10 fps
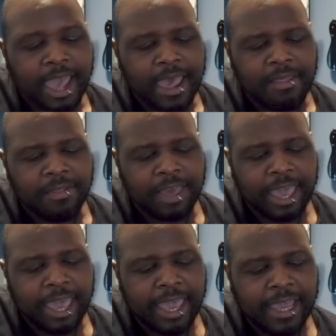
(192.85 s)
And
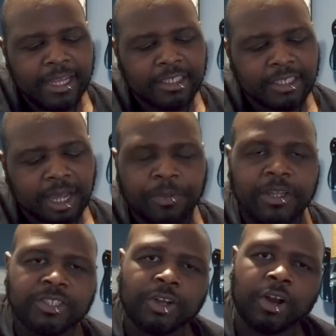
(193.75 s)
then
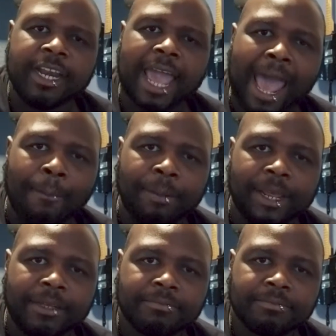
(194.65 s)
something started
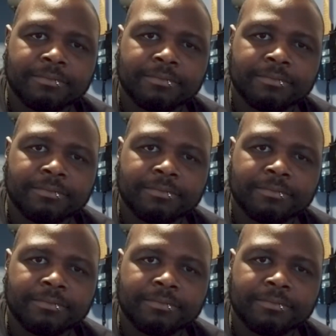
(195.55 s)
happening.